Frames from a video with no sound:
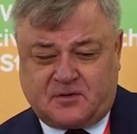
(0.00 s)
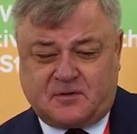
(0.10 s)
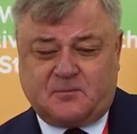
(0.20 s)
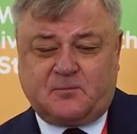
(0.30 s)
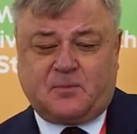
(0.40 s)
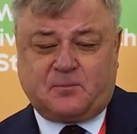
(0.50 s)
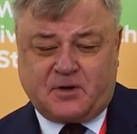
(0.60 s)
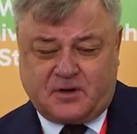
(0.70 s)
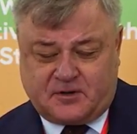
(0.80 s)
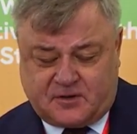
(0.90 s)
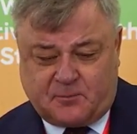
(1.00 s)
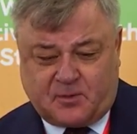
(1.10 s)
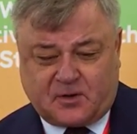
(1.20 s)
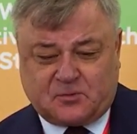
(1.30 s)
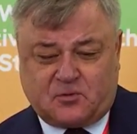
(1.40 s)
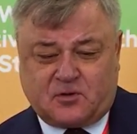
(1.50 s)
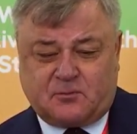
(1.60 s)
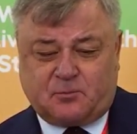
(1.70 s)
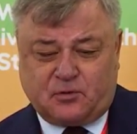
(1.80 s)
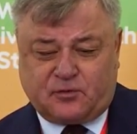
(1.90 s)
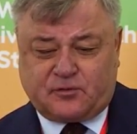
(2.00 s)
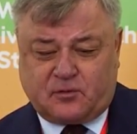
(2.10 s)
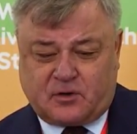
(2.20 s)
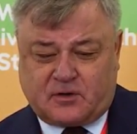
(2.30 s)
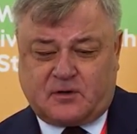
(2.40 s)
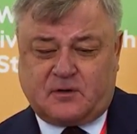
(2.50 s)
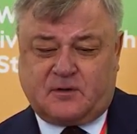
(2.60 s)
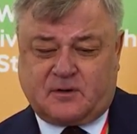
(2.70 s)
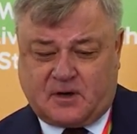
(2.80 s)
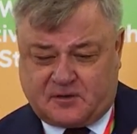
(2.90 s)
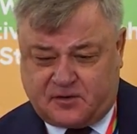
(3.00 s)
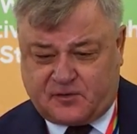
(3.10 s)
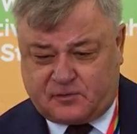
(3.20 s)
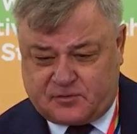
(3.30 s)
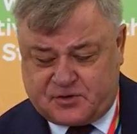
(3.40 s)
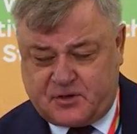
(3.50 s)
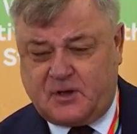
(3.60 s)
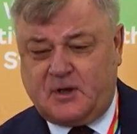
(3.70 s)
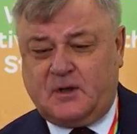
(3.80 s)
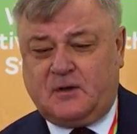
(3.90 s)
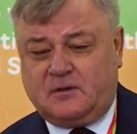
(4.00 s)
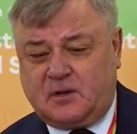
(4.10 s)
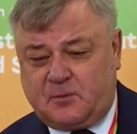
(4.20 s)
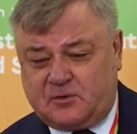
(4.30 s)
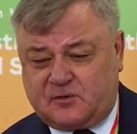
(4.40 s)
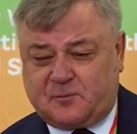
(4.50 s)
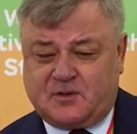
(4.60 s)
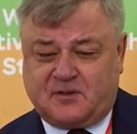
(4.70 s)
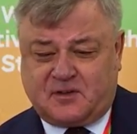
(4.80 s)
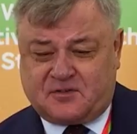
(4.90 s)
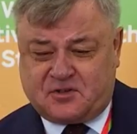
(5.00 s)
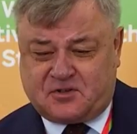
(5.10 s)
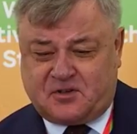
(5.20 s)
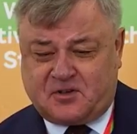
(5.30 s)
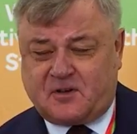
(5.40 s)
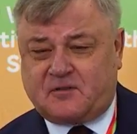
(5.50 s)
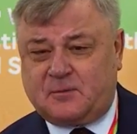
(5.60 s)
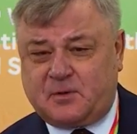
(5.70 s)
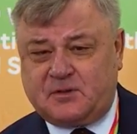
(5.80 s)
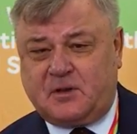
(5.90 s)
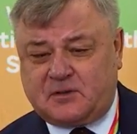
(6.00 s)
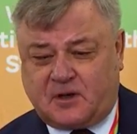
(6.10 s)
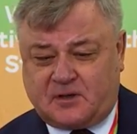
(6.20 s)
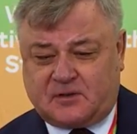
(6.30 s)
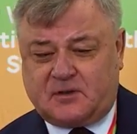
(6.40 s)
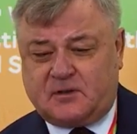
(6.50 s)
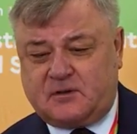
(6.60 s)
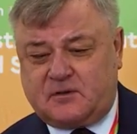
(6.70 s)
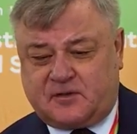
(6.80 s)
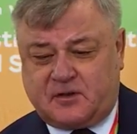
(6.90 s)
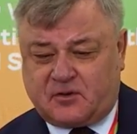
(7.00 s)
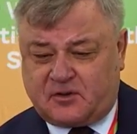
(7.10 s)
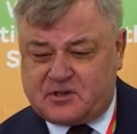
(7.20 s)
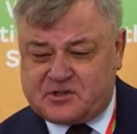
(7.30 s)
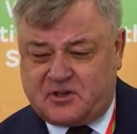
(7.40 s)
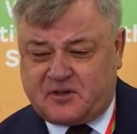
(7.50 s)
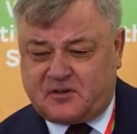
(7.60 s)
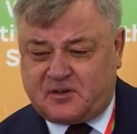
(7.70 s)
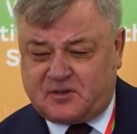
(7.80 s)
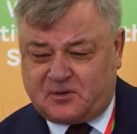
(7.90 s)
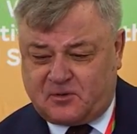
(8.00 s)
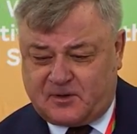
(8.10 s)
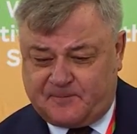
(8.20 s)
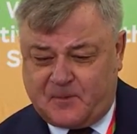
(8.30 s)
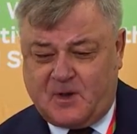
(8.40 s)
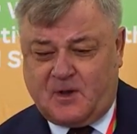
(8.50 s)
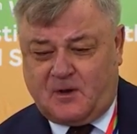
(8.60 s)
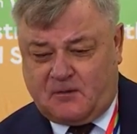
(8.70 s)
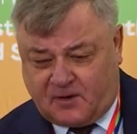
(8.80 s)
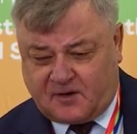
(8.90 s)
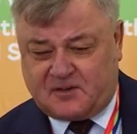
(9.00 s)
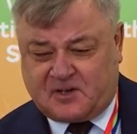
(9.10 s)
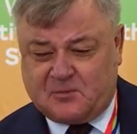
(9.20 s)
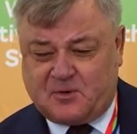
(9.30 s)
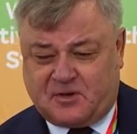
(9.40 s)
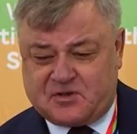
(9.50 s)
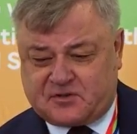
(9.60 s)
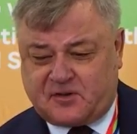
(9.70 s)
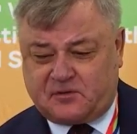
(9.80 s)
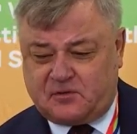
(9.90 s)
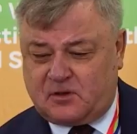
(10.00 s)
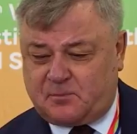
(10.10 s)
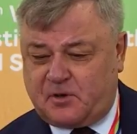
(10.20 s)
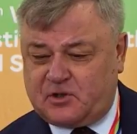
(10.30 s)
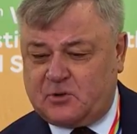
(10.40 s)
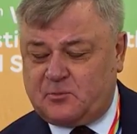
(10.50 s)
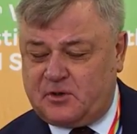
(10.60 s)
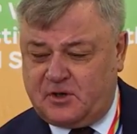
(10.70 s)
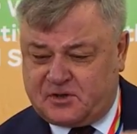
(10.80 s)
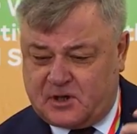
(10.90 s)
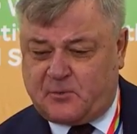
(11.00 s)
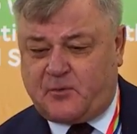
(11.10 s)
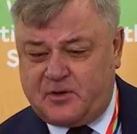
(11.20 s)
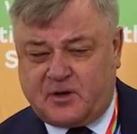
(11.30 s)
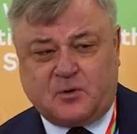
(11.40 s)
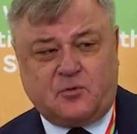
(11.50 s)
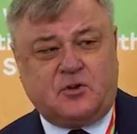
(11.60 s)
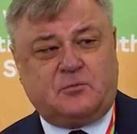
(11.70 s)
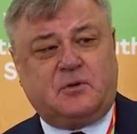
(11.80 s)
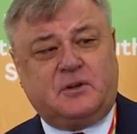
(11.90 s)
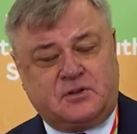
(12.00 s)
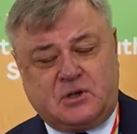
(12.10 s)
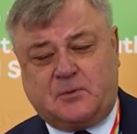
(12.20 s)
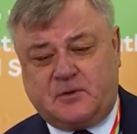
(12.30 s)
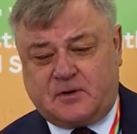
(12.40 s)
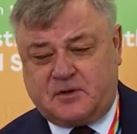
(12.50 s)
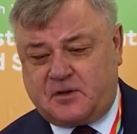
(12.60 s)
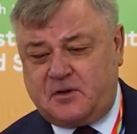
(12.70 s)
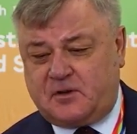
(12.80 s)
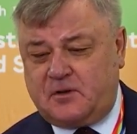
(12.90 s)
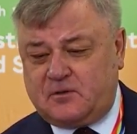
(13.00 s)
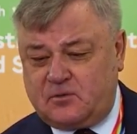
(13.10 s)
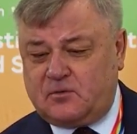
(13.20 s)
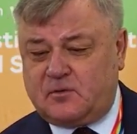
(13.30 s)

We have to operate at temperatures between plus 40 near Sochi and to minus 54 near Labytnangi. In various climatic conditions, therefore, the